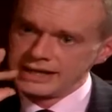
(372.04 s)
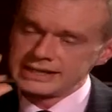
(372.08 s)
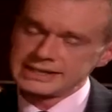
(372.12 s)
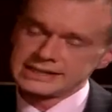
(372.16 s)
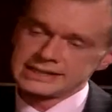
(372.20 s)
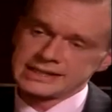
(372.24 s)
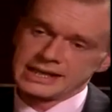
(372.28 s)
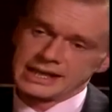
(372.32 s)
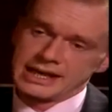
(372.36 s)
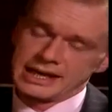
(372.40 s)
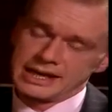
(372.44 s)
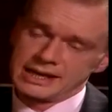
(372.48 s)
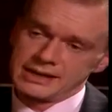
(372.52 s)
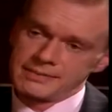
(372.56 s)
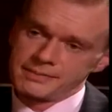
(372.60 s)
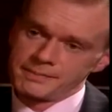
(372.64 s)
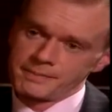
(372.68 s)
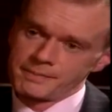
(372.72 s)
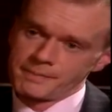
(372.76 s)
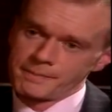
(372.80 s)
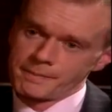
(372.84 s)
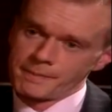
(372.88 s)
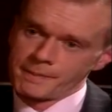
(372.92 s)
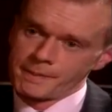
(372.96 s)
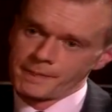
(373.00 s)
I say
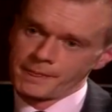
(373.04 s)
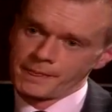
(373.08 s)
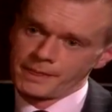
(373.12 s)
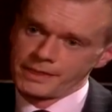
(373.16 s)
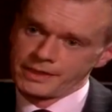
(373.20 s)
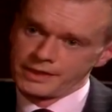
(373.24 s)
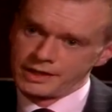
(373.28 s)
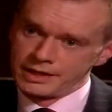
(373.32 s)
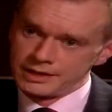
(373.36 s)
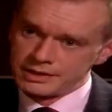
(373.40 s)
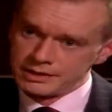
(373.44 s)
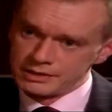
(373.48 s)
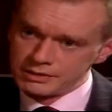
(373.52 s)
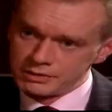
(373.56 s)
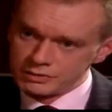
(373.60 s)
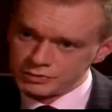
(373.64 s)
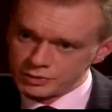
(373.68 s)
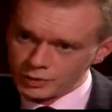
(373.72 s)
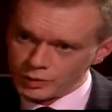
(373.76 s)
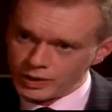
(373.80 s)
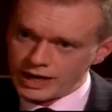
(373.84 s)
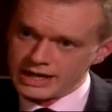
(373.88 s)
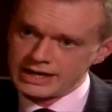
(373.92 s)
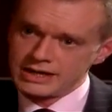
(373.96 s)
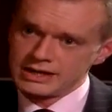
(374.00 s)
that
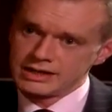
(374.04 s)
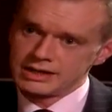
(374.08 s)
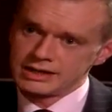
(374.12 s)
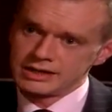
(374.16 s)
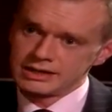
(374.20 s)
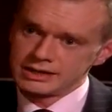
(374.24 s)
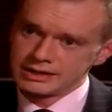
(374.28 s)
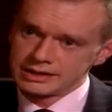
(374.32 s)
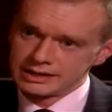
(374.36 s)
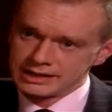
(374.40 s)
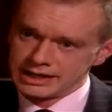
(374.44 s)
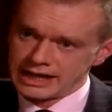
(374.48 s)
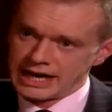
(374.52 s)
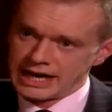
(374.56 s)
Rwanda